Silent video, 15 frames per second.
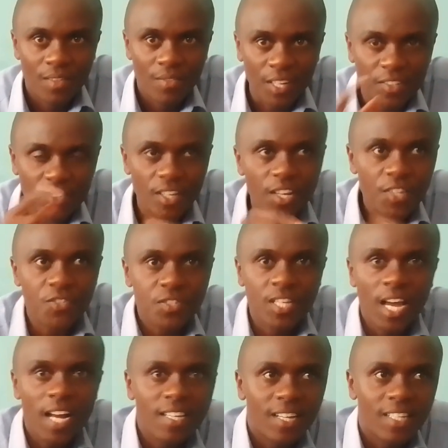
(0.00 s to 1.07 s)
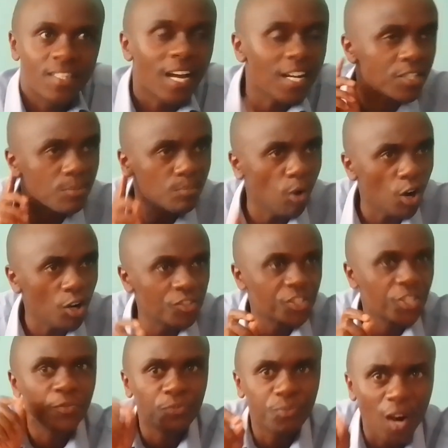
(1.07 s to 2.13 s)
that is telling us, that small
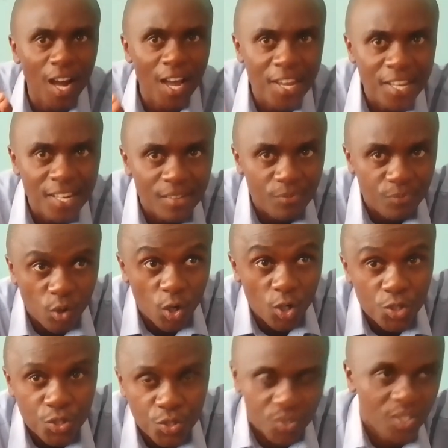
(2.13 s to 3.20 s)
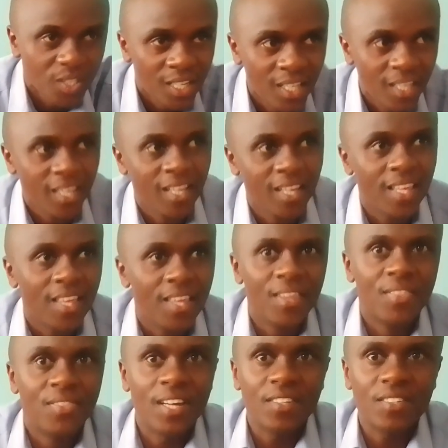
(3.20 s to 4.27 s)
defined voice
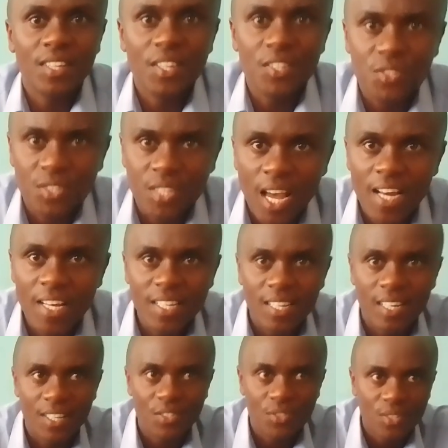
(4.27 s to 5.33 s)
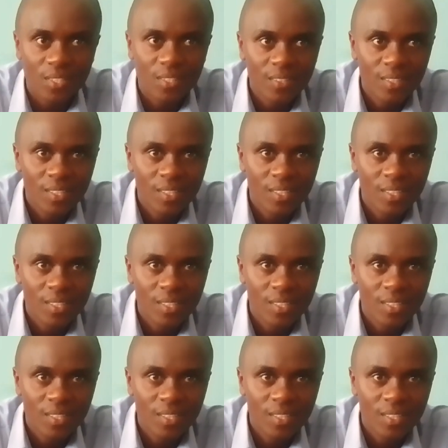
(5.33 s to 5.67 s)
that is telling us